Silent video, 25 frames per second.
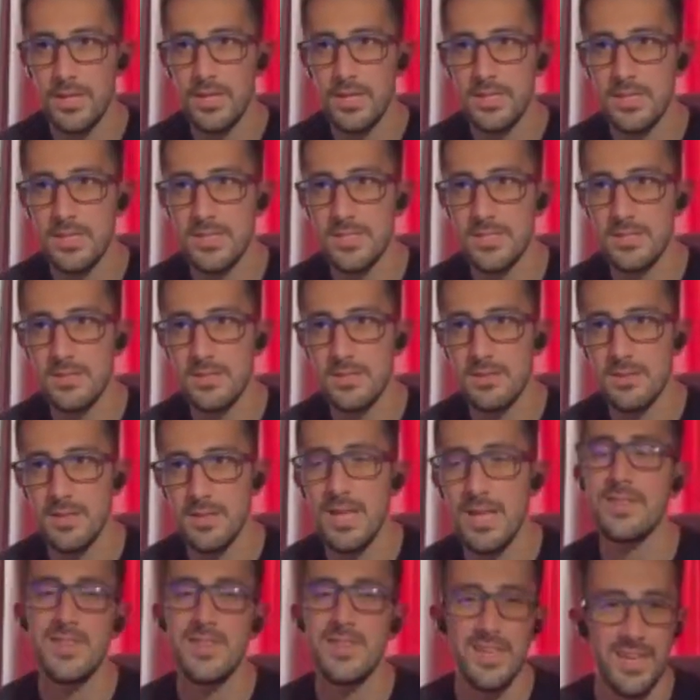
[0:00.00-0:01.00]
it's
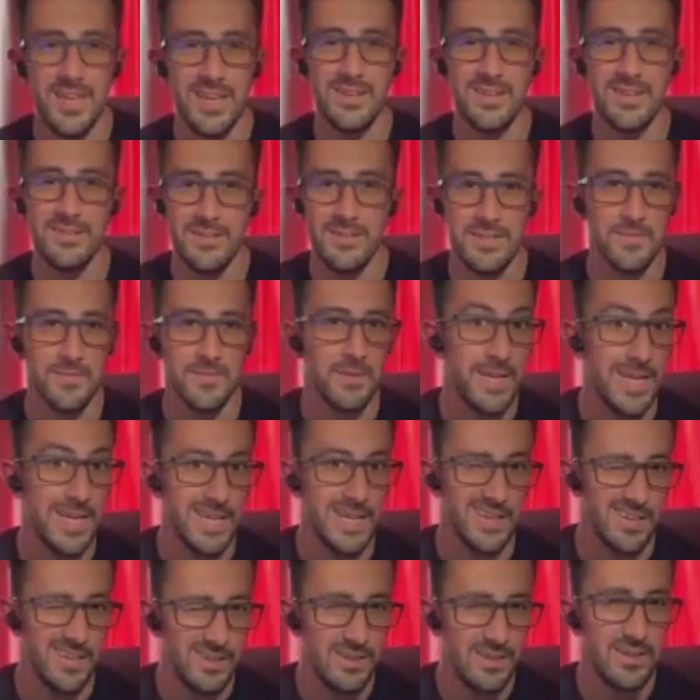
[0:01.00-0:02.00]
at the end it's
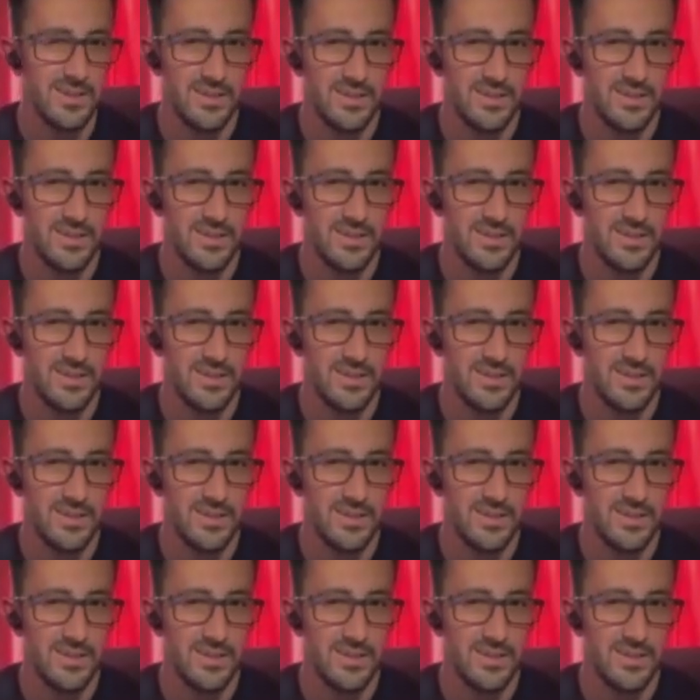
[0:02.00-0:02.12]
vain.